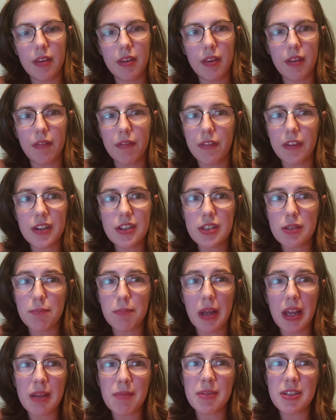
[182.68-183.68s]
the first
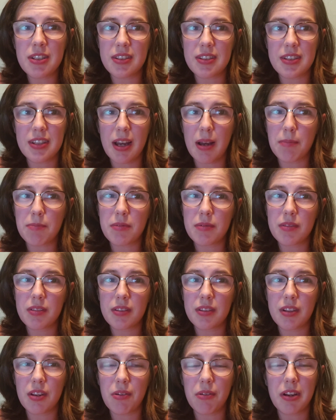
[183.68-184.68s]
baby step
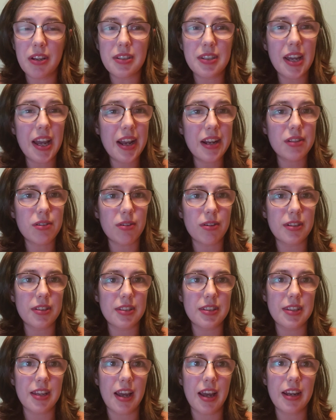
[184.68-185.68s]
you can take
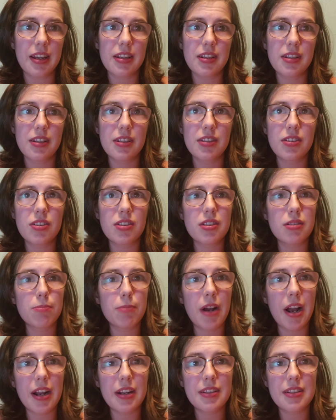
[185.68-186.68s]
towards that is just
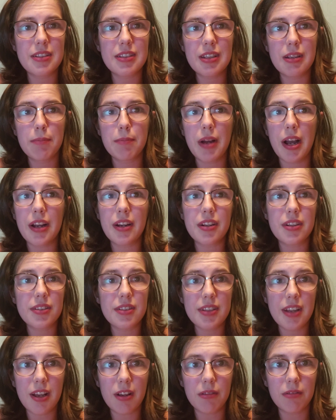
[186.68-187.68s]
practicing by
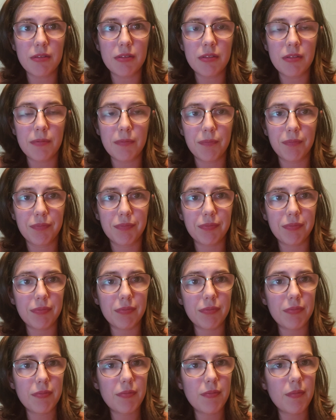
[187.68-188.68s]
yourself.
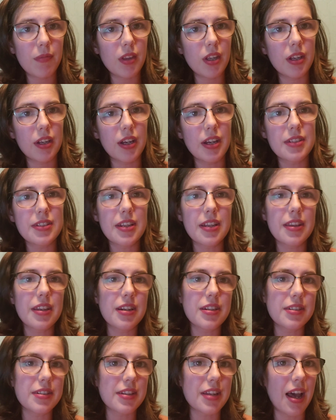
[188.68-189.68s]
Because then
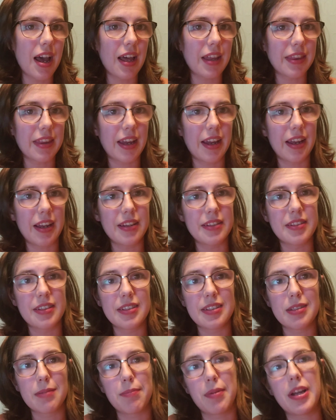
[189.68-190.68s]
there's not that
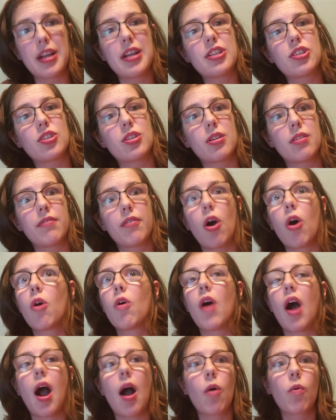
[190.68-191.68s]
anticipation of, oh,
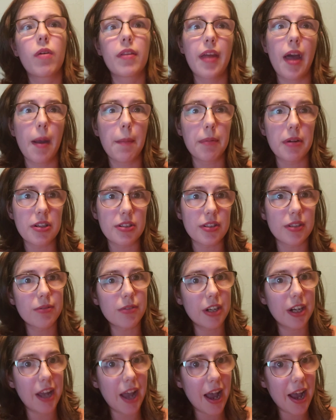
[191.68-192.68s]
how will that person
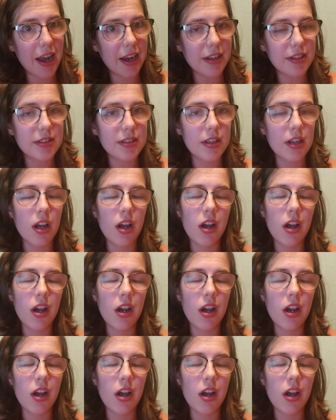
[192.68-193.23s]
react?